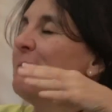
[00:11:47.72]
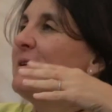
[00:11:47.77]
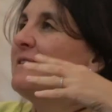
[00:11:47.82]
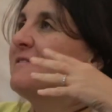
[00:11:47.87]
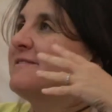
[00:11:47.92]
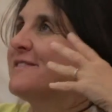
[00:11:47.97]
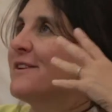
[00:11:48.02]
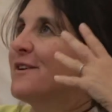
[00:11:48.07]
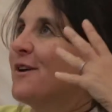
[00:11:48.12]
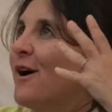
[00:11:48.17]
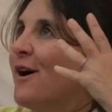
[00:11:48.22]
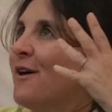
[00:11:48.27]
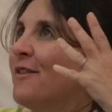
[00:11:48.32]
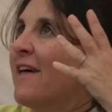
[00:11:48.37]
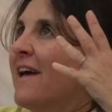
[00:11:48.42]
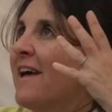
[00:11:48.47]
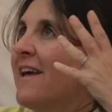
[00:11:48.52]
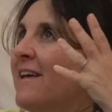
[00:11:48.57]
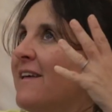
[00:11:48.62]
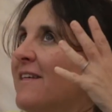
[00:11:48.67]
mean, are
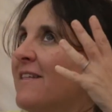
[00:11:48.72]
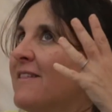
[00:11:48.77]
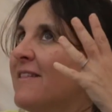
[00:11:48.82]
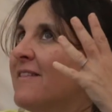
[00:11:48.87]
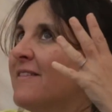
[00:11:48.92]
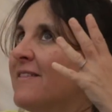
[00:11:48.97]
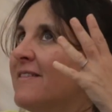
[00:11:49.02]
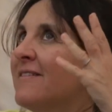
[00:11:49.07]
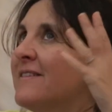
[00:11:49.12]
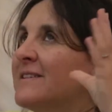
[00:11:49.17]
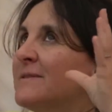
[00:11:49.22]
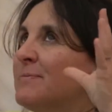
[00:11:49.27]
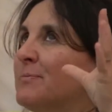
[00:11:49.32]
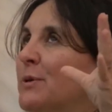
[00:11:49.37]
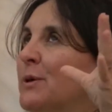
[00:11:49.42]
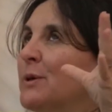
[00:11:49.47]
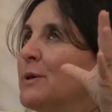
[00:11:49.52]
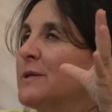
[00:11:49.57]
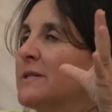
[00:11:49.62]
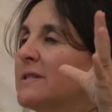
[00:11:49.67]
they this
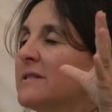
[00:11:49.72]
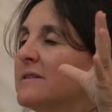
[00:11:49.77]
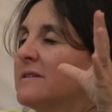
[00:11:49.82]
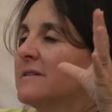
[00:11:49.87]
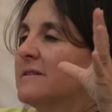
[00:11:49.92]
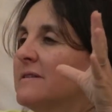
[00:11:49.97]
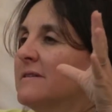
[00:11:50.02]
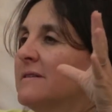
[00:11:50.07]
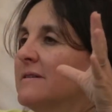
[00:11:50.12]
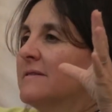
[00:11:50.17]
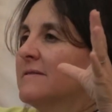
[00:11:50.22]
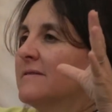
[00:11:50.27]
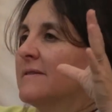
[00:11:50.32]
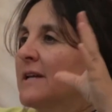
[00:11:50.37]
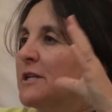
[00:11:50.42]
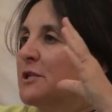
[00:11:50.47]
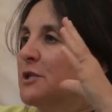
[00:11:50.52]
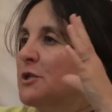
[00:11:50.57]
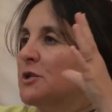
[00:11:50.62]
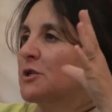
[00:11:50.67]
person
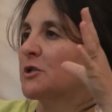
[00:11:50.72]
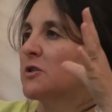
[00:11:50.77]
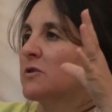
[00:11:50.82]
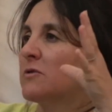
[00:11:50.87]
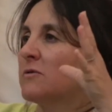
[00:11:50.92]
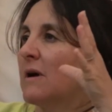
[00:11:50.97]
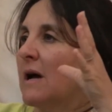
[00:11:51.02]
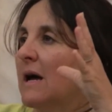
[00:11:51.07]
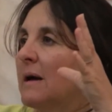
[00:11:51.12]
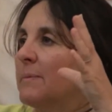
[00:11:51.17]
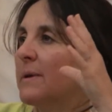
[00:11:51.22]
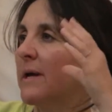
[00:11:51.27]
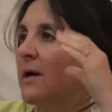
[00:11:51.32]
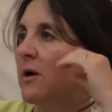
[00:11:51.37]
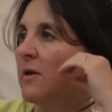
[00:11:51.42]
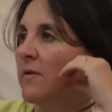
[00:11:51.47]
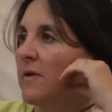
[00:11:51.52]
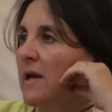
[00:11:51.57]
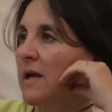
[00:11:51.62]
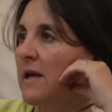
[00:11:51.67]
that you're describing? Mm.
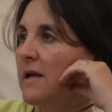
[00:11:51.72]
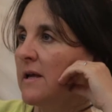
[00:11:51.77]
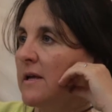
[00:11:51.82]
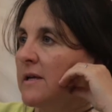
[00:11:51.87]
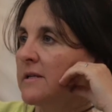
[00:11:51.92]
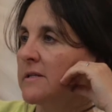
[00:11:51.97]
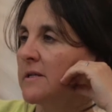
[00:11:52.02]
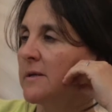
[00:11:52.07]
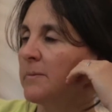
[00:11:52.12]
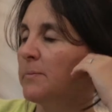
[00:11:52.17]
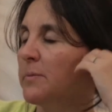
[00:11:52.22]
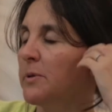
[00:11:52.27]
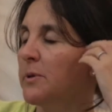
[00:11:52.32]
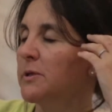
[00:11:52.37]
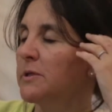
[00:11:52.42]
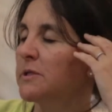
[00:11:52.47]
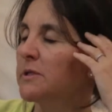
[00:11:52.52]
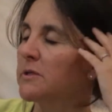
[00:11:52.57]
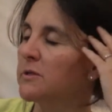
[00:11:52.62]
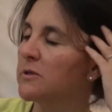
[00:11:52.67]
Mm-hmm. Are they? Is it a
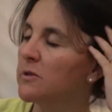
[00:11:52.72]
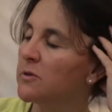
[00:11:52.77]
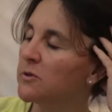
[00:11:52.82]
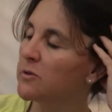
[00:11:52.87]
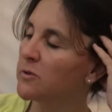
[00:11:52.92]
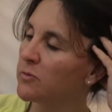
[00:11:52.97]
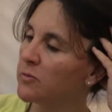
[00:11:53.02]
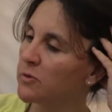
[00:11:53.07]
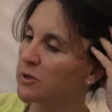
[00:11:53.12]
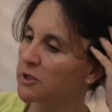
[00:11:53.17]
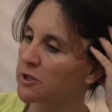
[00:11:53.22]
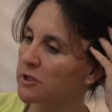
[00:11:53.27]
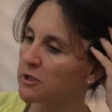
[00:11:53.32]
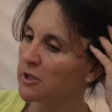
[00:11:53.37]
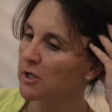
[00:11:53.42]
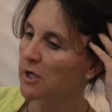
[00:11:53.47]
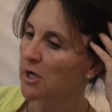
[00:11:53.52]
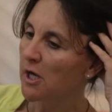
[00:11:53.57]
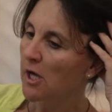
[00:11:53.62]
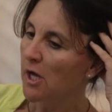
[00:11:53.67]
person who would
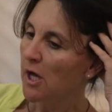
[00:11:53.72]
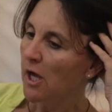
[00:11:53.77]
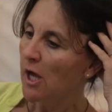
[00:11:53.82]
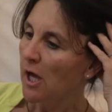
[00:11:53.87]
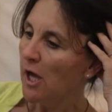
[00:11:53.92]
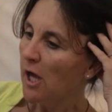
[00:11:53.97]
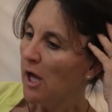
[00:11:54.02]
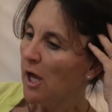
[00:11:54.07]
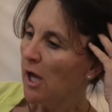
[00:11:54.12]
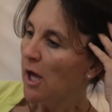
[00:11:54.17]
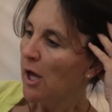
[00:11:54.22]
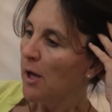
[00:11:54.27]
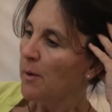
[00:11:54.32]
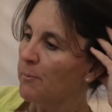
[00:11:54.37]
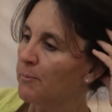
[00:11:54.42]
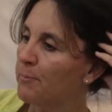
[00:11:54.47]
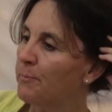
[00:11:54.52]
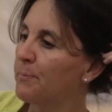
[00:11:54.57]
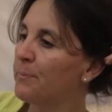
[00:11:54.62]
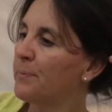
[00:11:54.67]

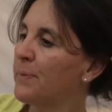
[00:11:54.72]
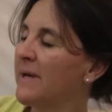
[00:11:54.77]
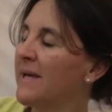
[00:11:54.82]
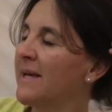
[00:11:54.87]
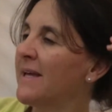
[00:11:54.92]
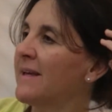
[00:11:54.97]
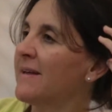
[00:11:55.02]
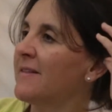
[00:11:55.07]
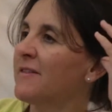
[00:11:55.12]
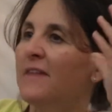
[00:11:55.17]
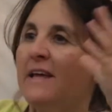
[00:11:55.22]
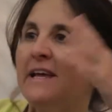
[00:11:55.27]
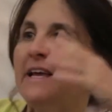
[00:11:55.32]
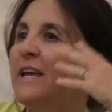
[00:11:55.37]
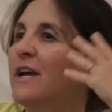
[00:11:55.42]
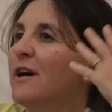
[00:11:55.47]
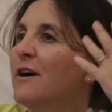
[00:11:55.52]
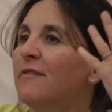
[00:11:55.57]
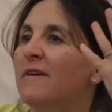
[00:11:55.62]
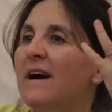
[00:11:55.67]
be
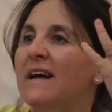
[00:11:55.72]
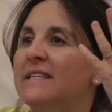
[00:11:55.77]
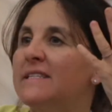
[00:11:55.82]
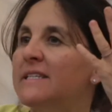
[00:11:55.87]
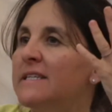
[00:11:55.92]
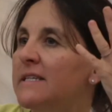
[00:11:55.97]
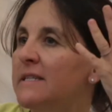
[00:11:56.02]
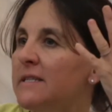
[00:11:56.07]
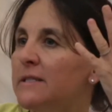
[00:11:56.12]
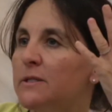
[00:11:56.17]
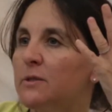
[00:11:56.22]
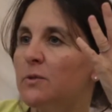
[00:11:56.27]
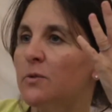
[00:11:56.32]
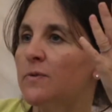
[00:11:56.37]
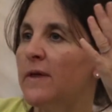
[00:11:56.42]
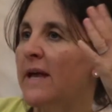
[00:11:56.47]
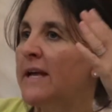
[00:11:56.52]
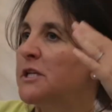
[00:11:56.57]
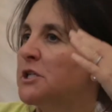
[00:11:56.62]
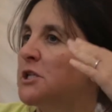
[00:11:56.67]
thinking of ideas,
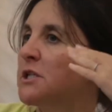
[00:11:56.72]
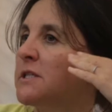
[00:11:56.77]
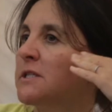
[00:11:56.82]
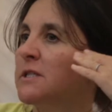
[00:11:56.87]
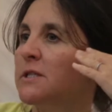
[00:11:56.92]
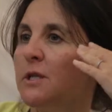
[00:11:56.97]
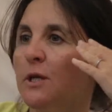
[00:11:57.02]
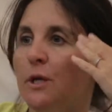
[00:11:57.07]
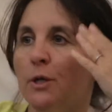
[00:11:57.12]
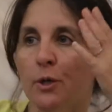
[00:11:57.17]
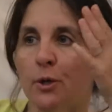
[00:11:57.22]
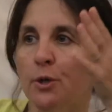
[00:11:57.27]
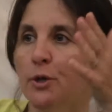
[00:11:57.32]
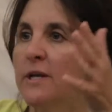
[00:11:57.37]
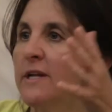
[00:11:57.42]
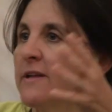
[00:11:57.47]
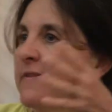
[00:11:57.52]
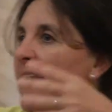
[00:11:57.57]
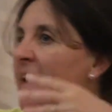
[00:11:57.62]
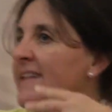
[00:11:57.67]
or they just
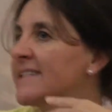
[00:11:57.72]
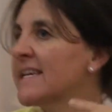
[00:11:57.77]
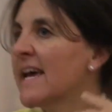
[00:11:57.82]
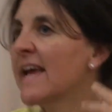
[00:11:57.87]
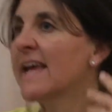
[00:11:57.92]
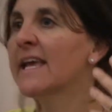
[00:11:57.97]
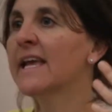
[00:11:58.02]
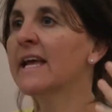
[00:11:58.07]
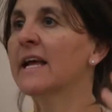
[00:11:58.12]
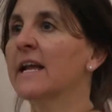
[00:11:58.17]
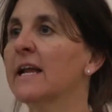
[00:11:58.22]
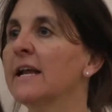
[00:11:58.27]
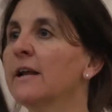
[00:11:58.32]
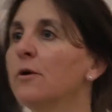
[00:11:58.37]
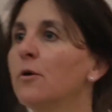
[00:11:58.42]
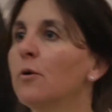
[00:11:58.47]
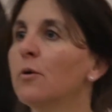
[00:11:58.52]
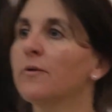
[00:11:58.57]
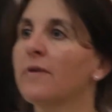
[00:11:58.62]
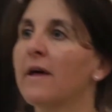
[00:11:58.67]
learning? They're taking
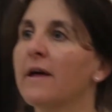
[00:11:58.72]
in, or